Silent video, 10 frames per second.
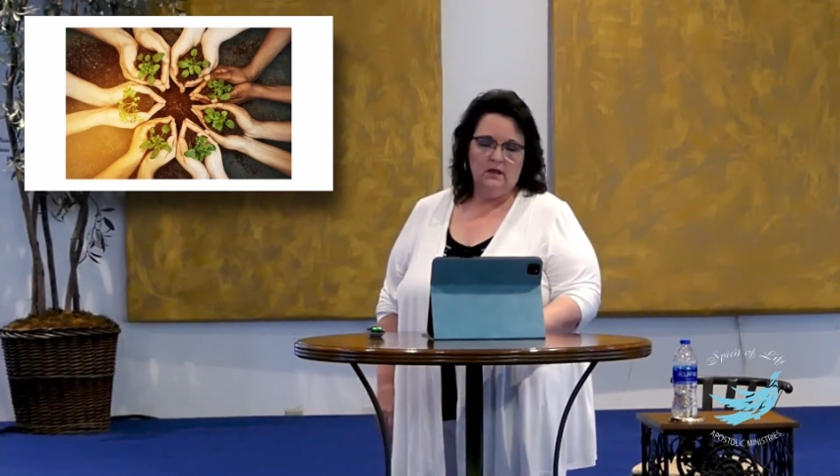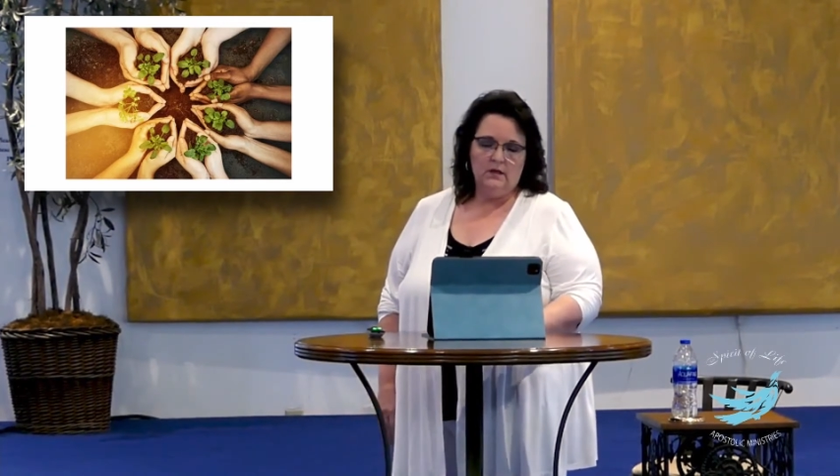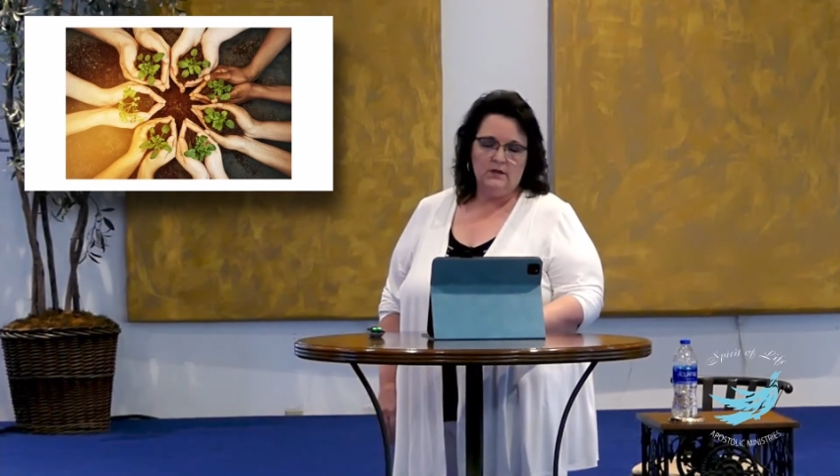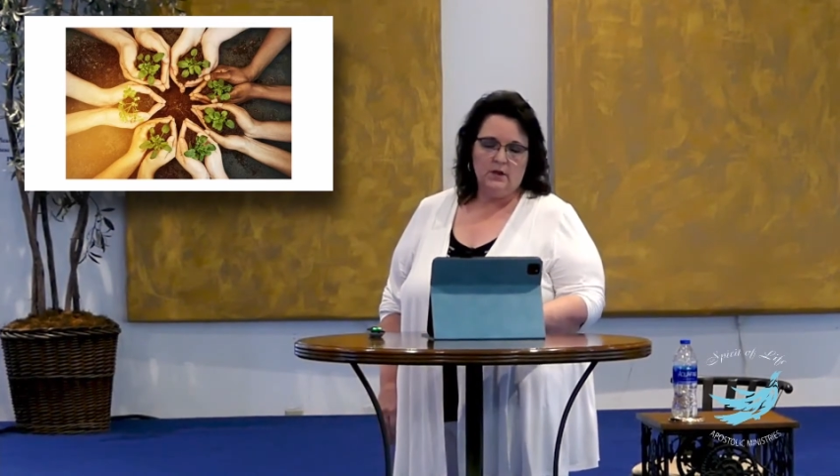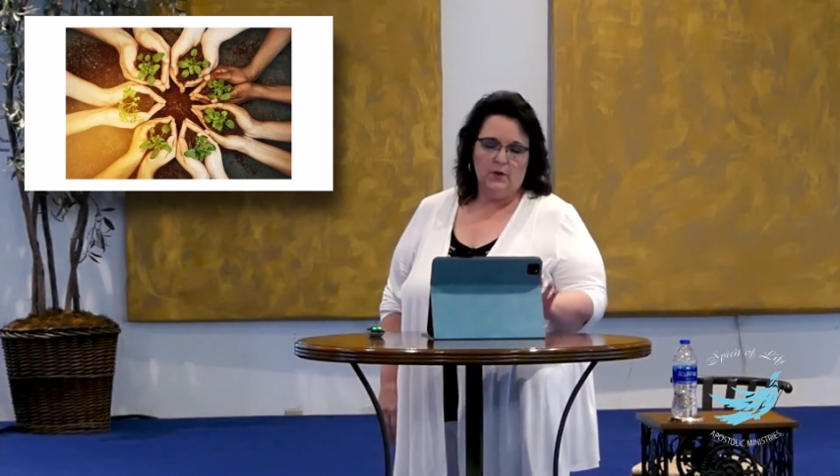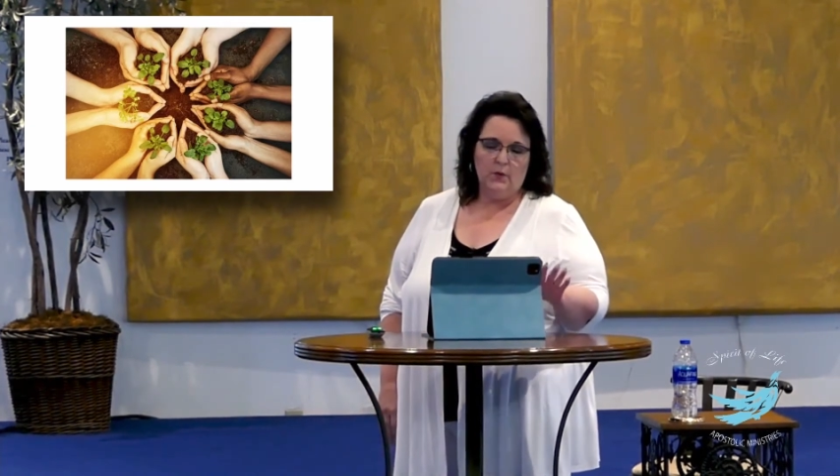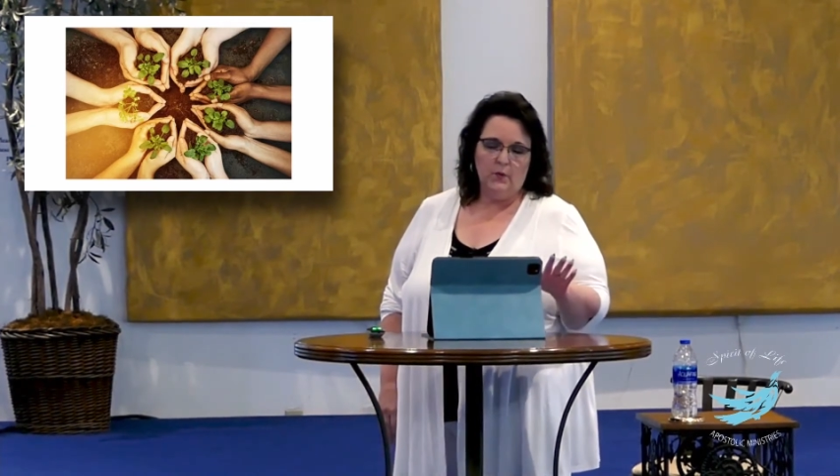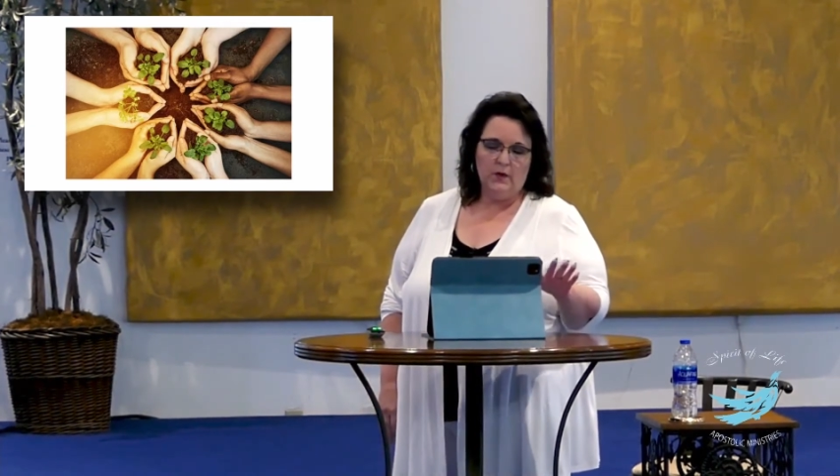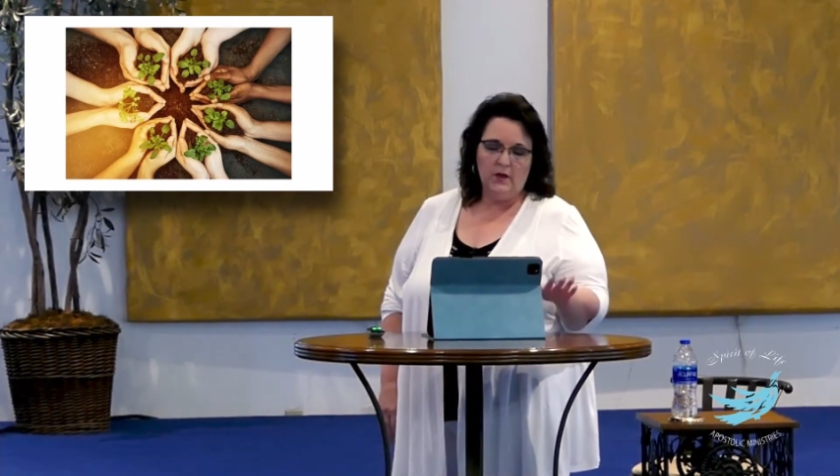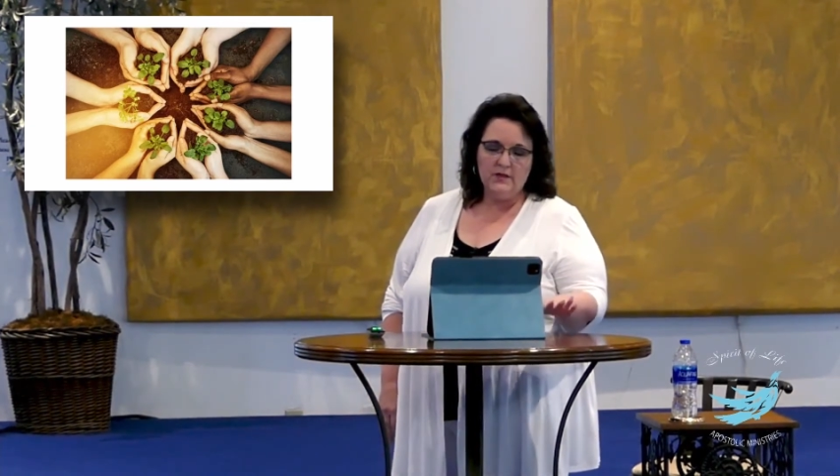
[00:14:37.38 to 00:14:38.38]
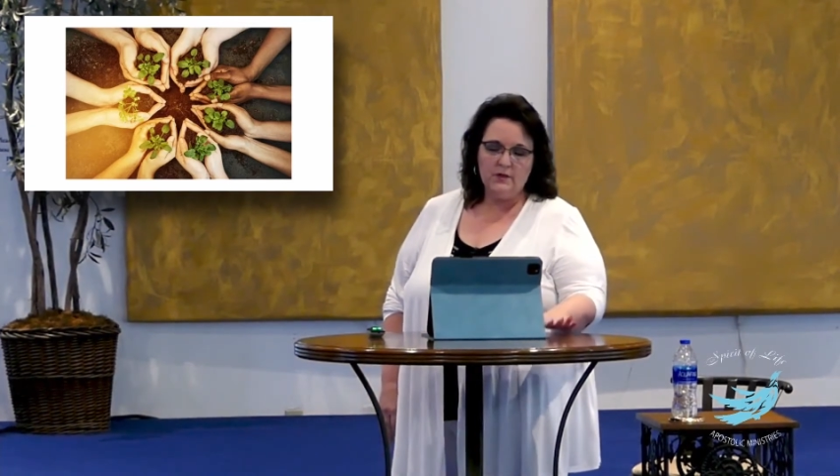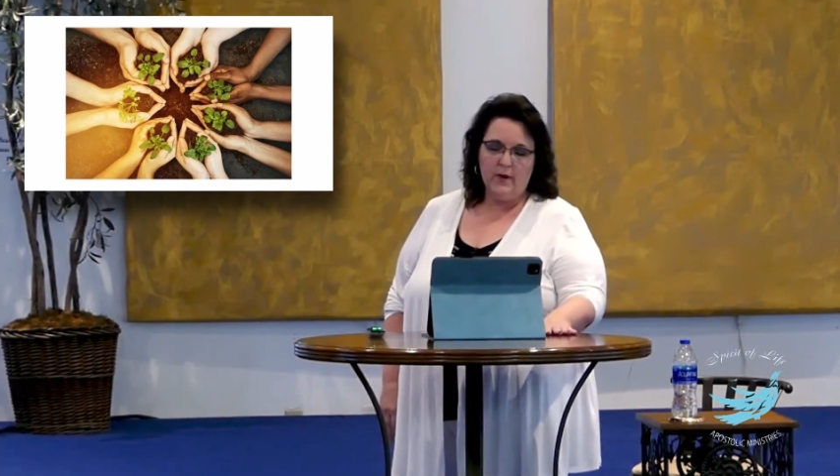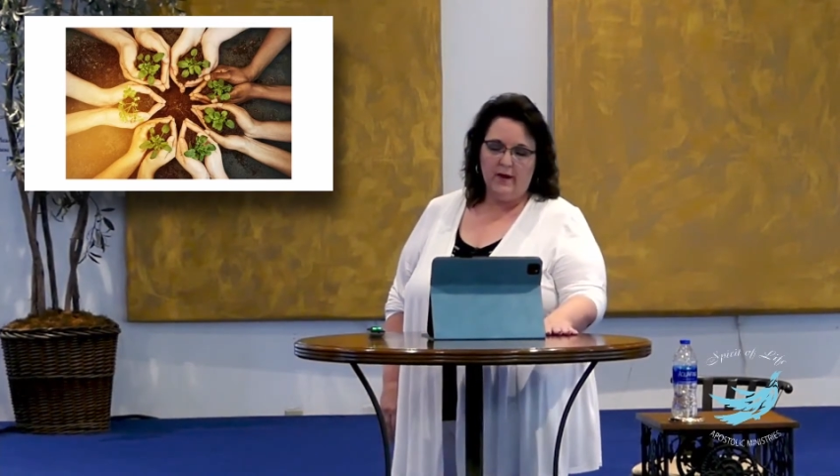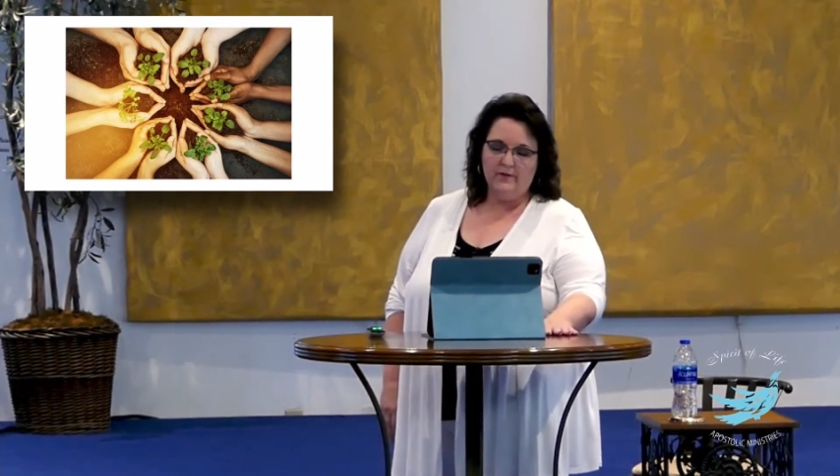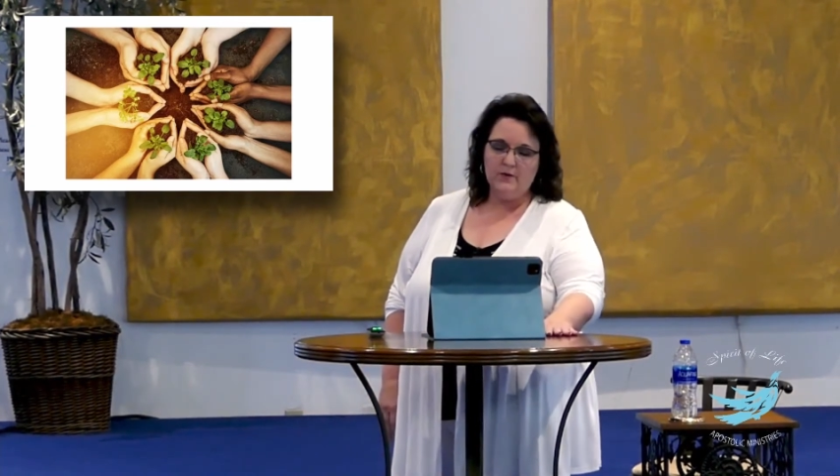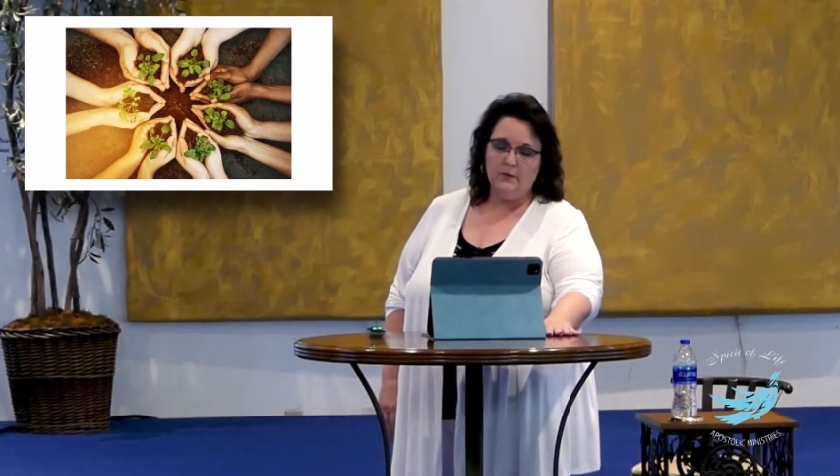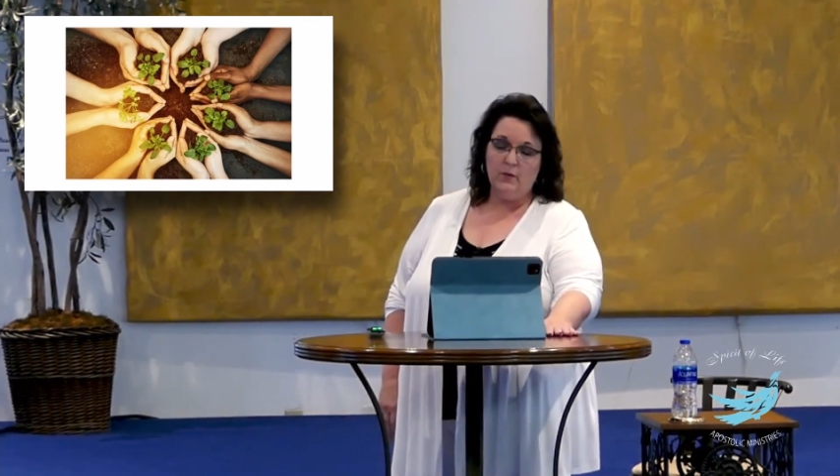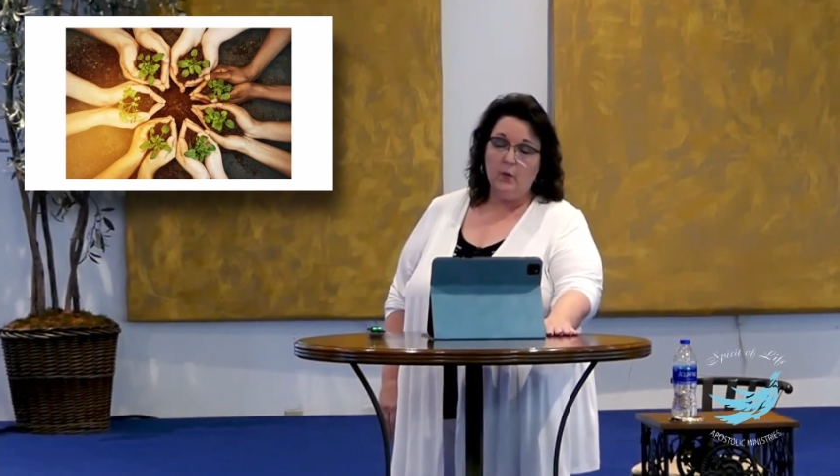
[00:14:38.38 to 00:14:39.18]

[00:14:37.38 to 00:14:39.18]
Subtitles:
So we also have to be